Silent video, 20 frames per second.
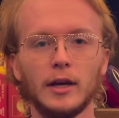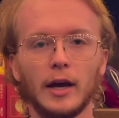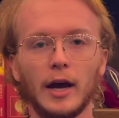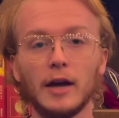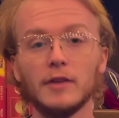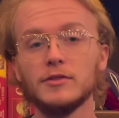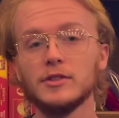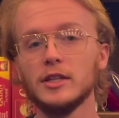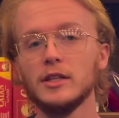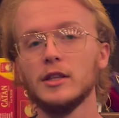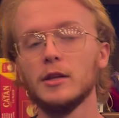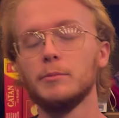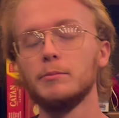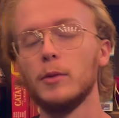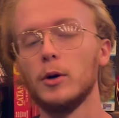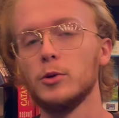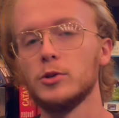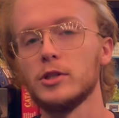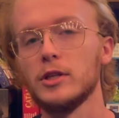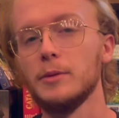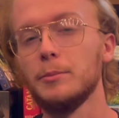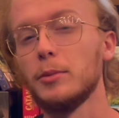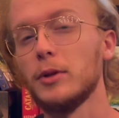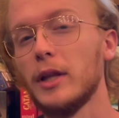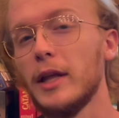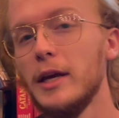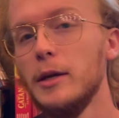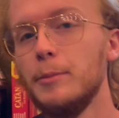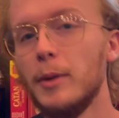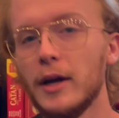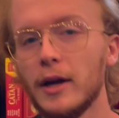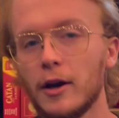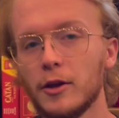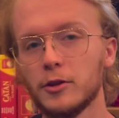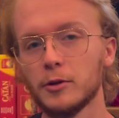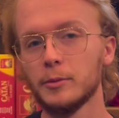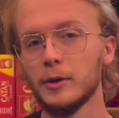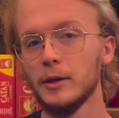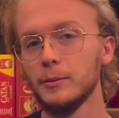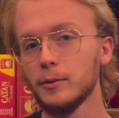I've seen them mostly played by
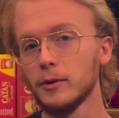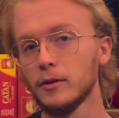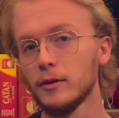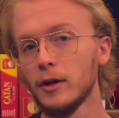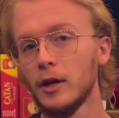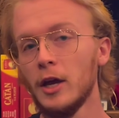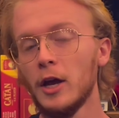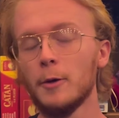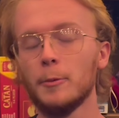other people,